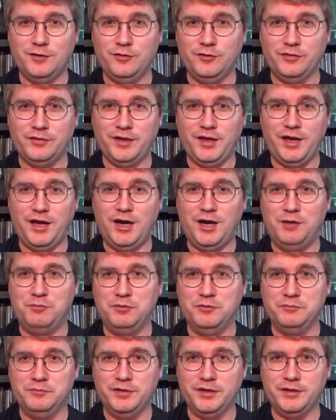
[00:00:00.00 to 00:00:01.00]
on the
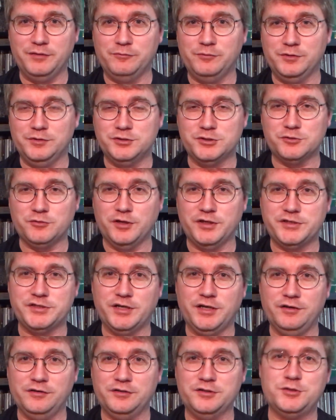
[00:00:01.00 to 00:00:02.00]
album, but it would stretch
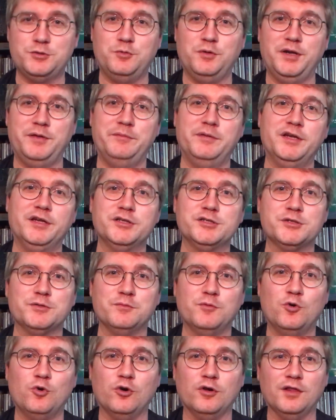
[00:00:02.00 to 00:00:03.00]
out to 20 minutes or
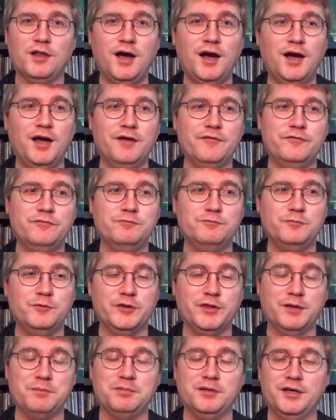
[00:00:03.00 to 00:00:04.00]
more live
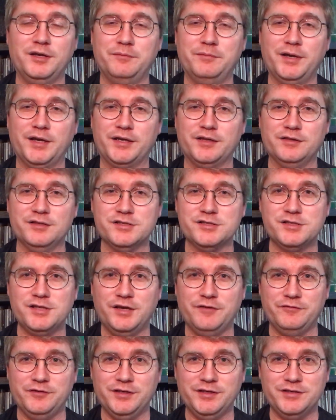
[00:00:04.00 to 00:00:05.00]
when they played it back in the
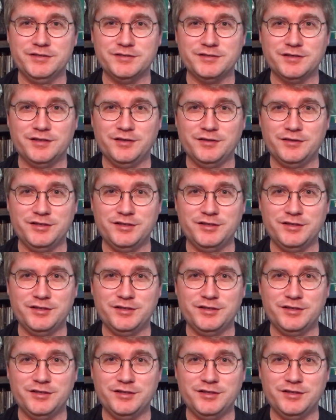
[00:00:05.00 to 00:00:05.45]
70s.